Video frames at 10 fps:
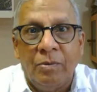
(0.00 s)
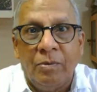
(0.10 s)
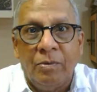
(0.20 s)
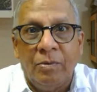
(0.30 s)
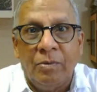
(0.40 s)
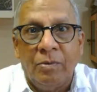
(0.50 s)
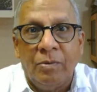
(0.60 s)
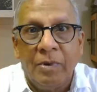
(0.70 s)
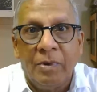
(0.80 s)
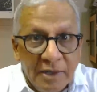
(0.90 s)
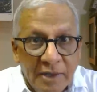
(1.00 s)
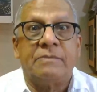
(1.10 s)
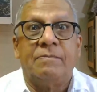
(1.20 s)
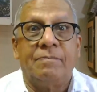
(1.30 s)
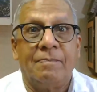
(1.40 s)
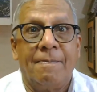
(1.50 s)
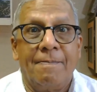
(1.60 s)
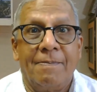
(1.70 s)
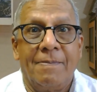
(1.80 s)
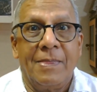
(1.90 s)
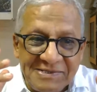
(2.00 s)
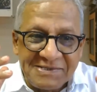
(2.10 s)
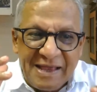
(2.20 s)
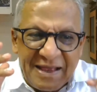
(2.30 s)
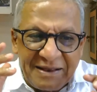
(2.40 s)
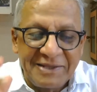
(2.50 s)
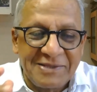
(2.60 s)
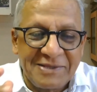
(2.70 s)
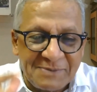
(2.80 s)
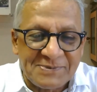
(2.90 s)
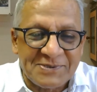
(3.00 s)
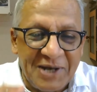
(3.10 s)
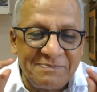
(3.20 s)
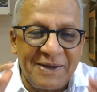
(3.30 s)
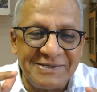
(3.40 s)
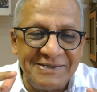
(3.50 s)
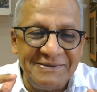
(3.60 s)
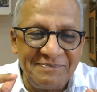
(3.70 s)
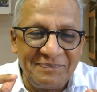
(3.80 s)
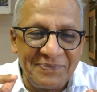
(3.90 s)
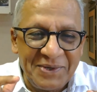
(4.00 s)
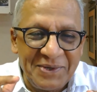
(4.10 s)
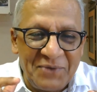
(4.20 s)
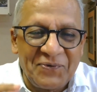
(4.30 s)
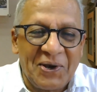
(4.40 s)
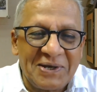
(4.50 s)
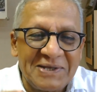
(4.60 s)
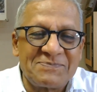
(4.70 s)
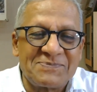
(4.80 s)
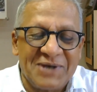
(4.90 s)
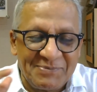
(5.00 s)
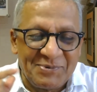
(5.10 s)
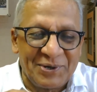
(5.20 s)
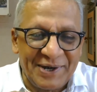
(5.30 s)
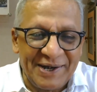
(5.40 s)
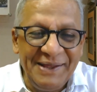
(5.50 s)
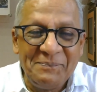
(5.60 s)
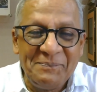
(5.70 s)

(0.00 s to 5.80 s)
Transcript: Why? Listen. Please click the subscribe button if you're not a subscriber already.